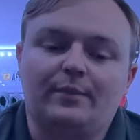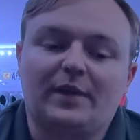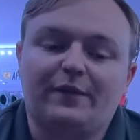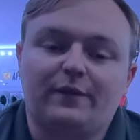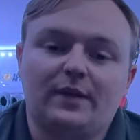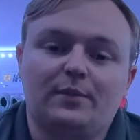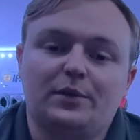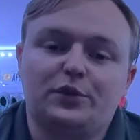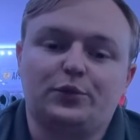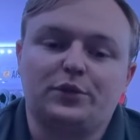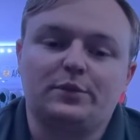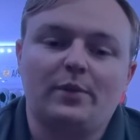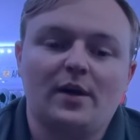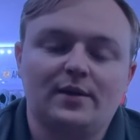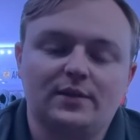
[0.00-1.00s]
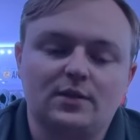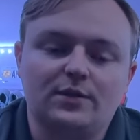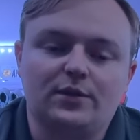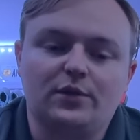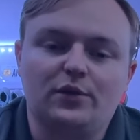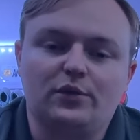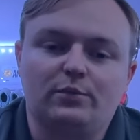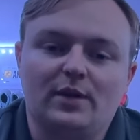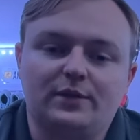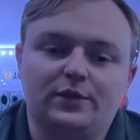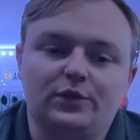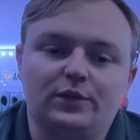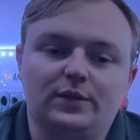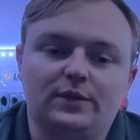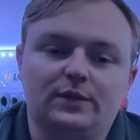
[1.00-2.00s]
family's responses to those
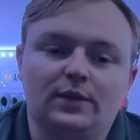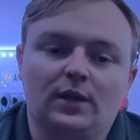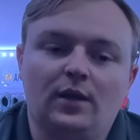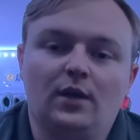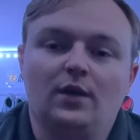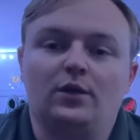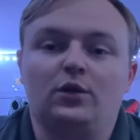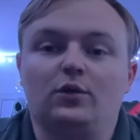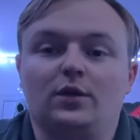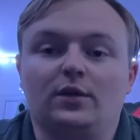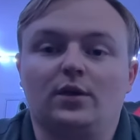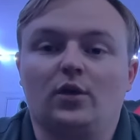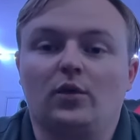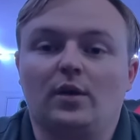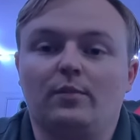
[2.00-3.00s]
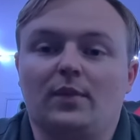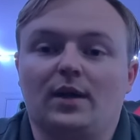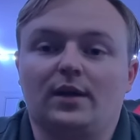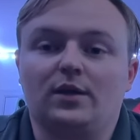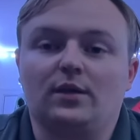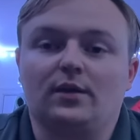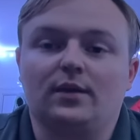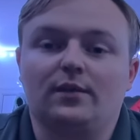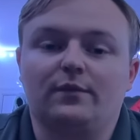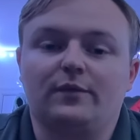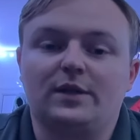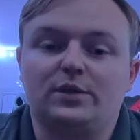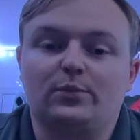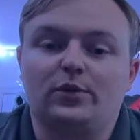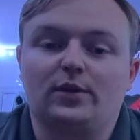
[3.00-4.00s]
messages, you can go on my
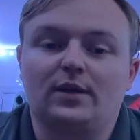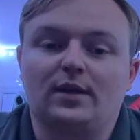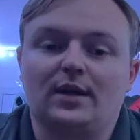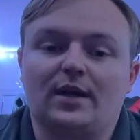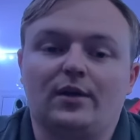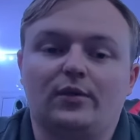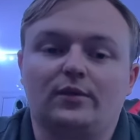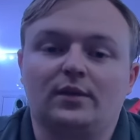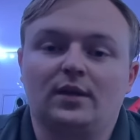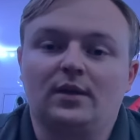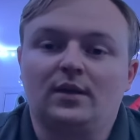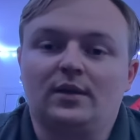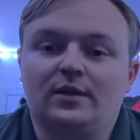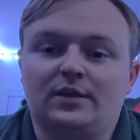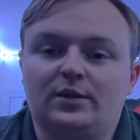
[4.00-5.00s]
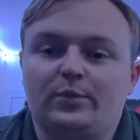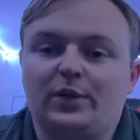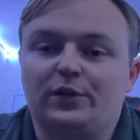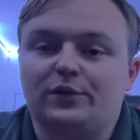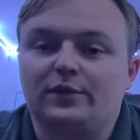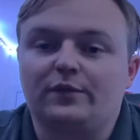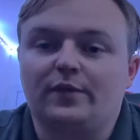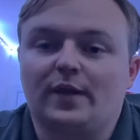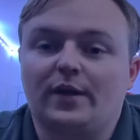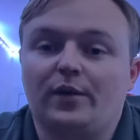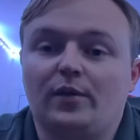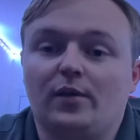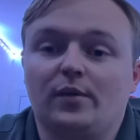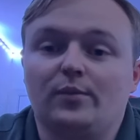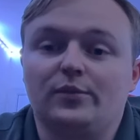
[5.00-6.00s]
Facebook account. It's Pearson
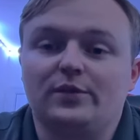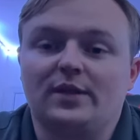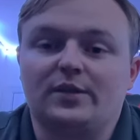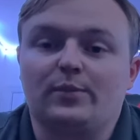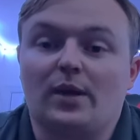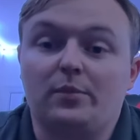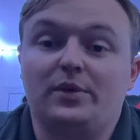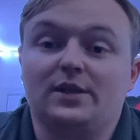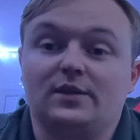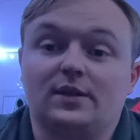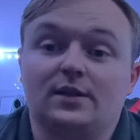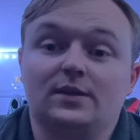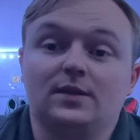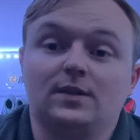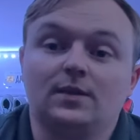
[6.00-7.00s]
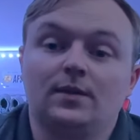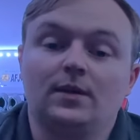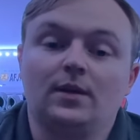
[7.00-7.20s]
Firearms. That's my business.